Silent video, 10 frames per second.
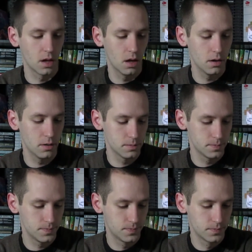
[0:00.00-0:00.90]

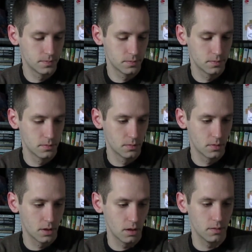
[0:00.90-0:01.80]

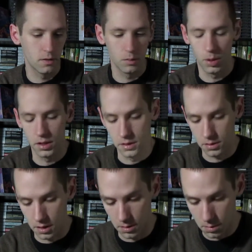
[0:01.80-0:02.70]
I've never played this
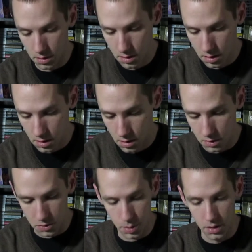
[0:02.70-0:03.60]
game.
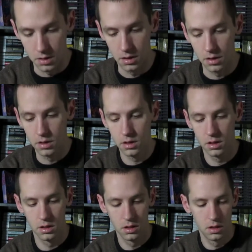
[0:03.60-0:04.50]
Looks pretty good.
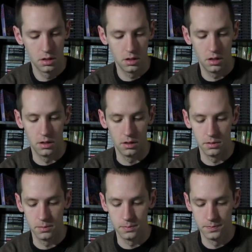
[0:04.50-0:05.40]

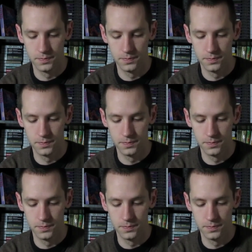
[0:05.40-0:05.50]
And